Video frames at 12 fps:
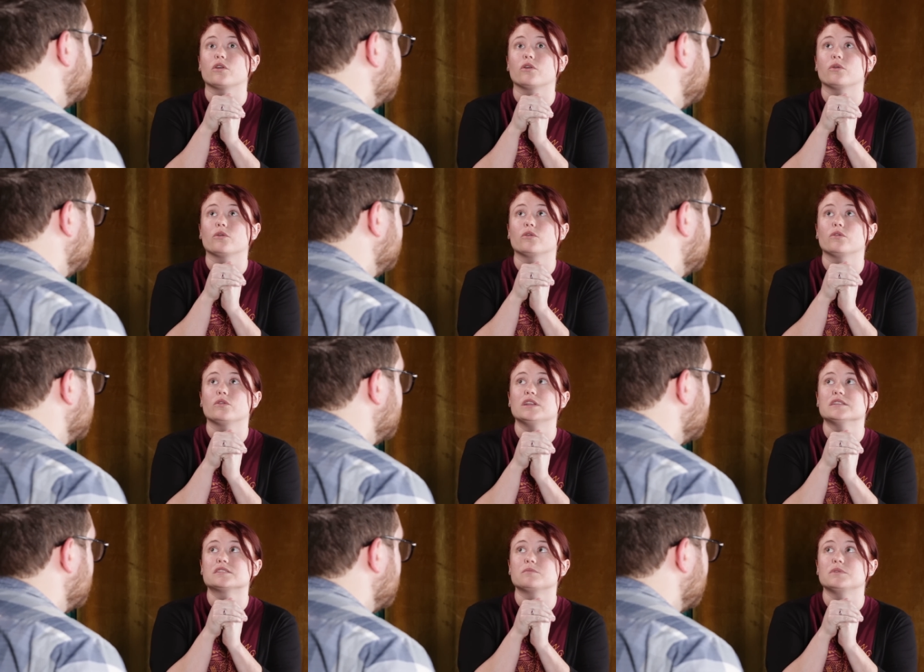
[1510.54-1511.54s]
there
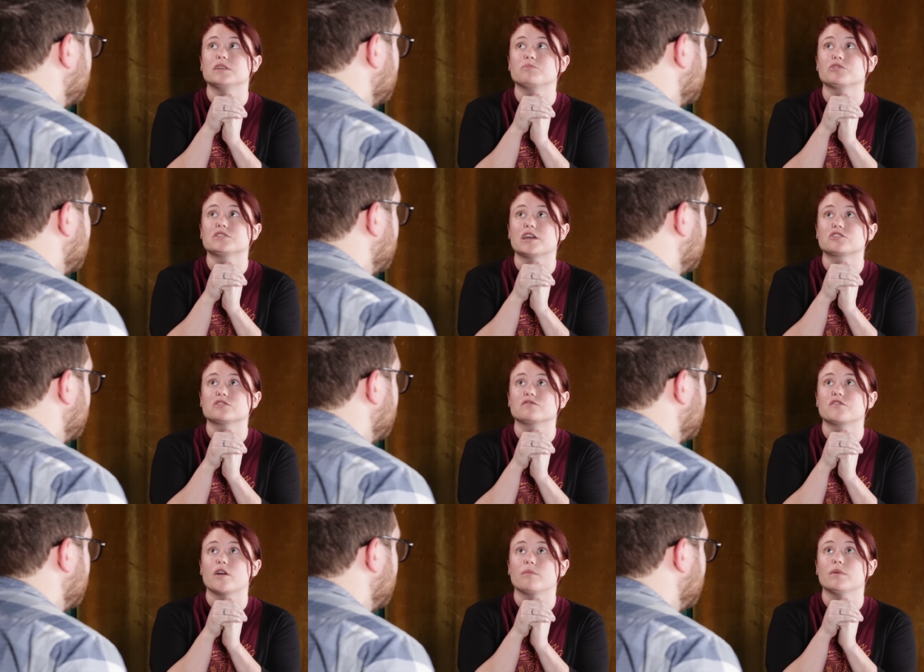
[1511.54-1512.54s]
needs to be protection
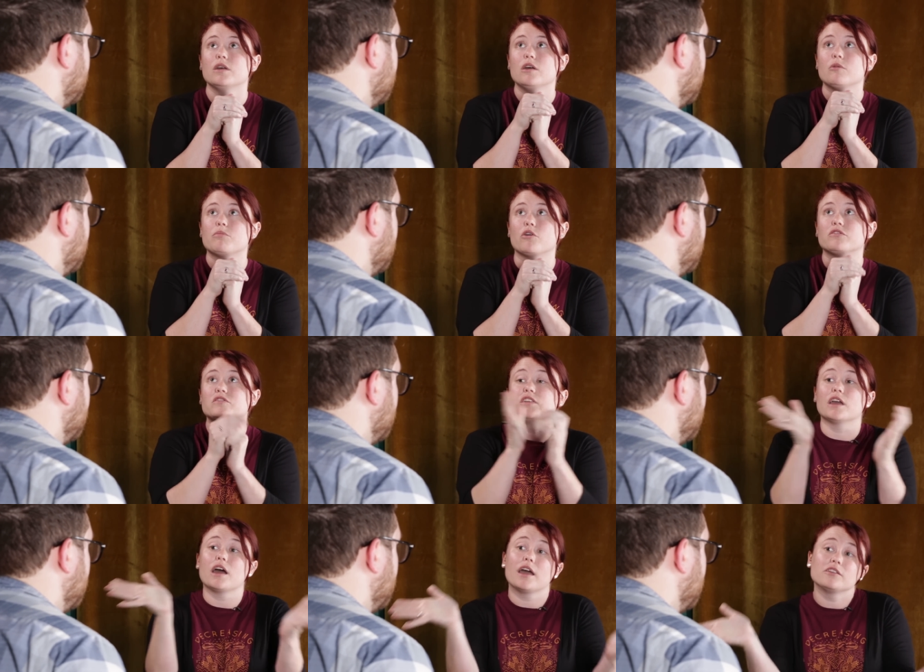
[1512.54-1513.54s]
from both
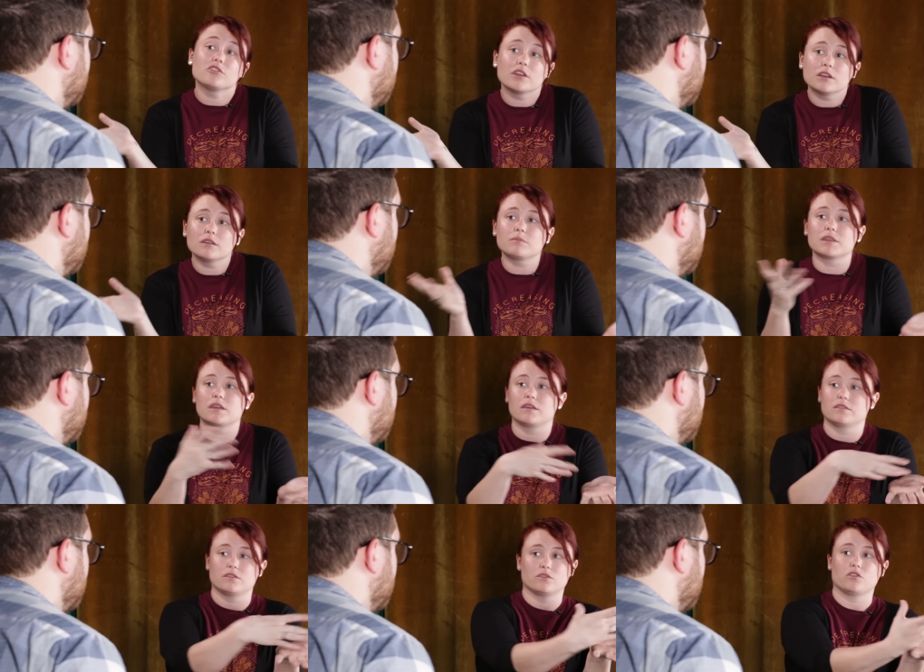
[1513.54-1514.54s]
dehydrating
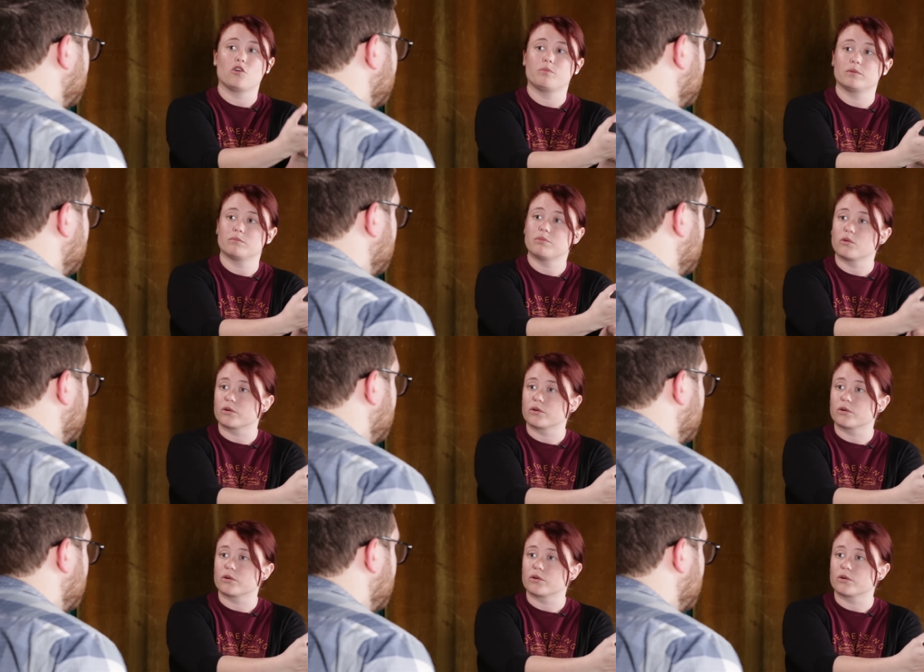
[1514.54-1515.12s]
because there's open